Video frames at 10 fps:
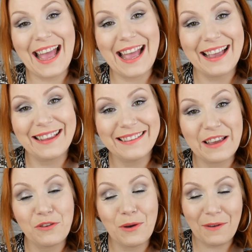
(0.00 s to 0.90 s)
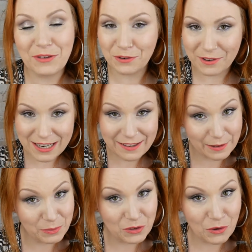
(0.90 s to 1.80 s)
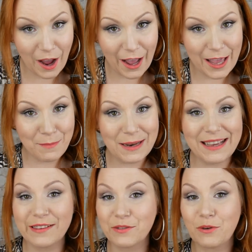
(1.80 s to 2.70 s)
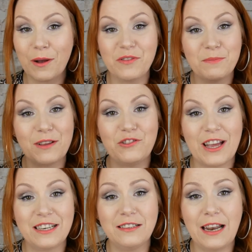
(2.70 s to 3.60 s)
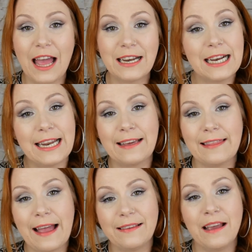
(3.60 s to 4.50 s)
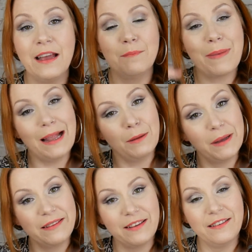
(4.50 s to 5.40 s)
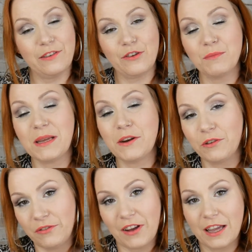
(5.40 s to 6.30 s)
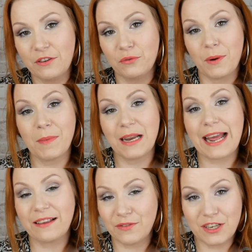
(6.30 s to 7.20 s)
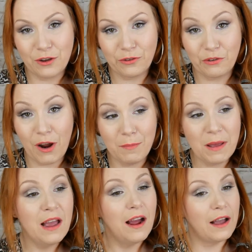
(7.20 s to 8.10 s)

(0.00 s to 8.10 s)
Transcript: and if you haven't already subscribed, please subscribe to my channel and click that bell button so you can be notified of when my next videos are up.